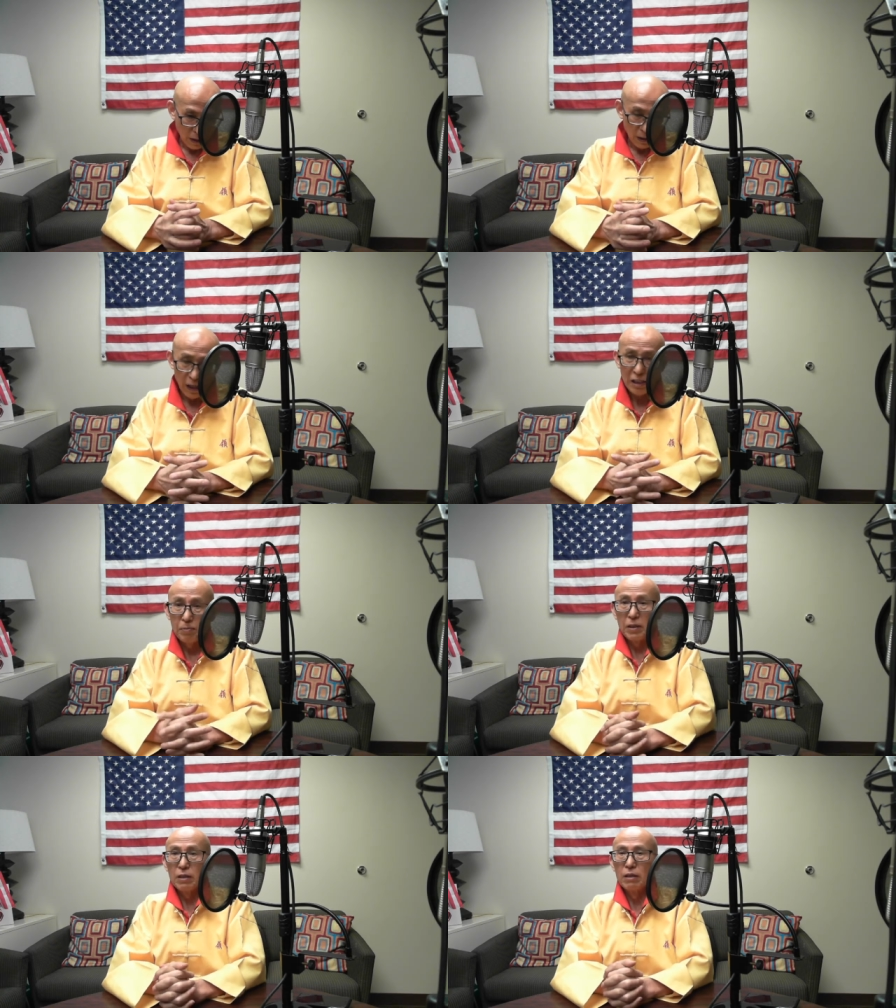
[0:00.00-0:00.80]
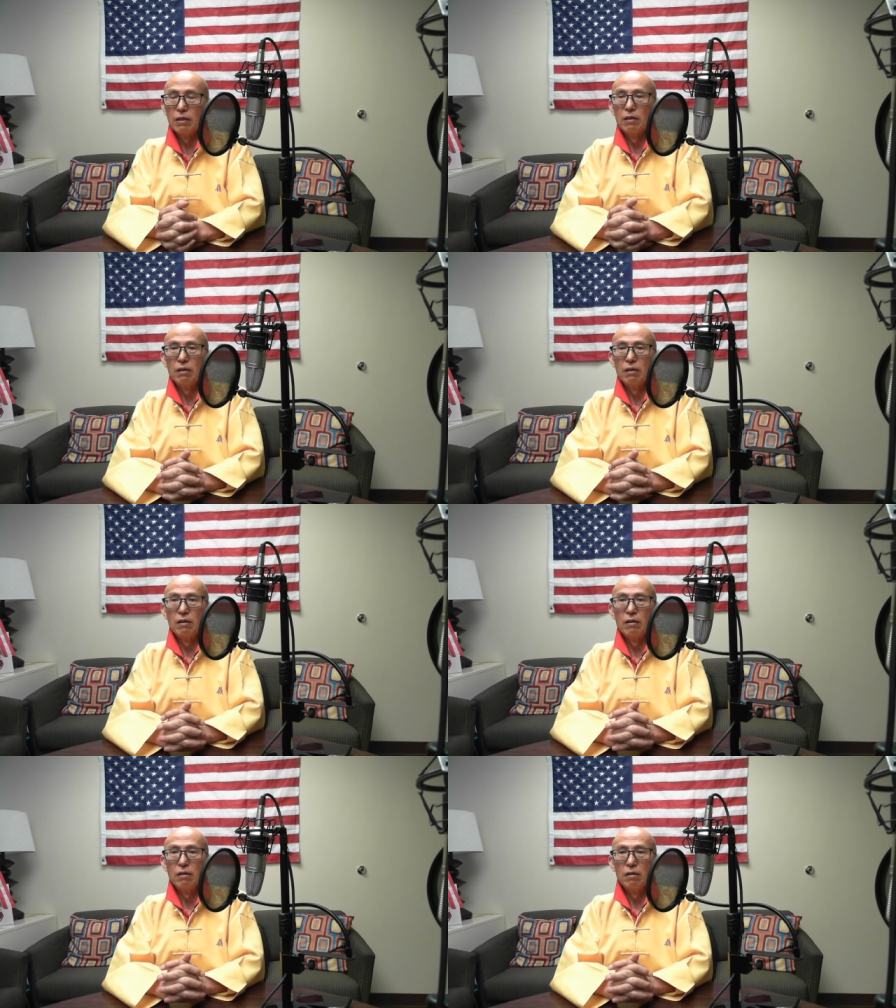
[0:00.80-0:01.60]
husband
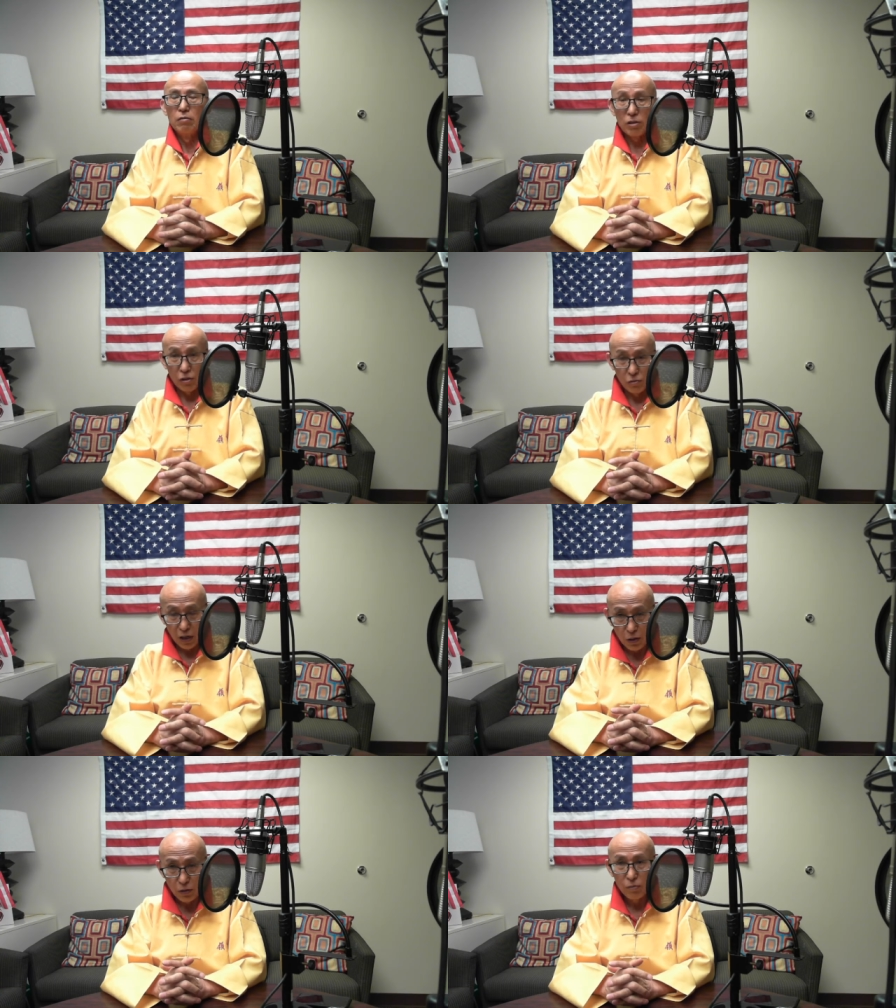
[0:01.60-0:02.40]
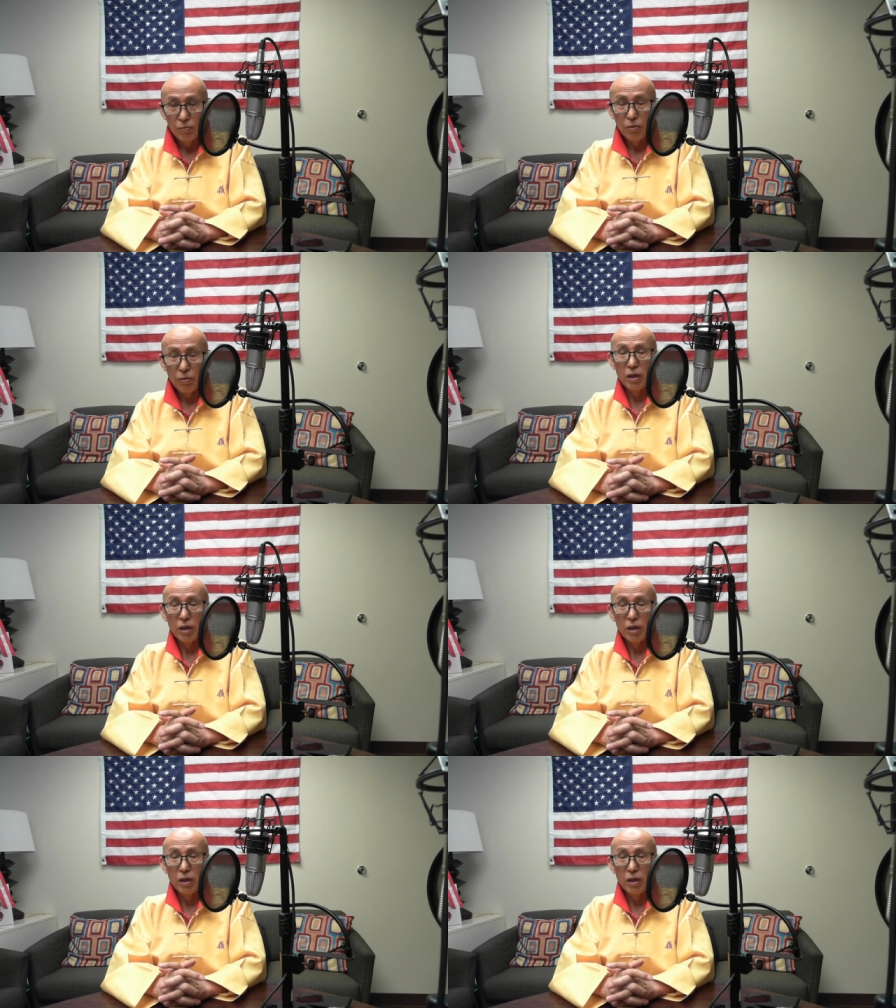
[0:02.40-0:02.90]
was a radio person,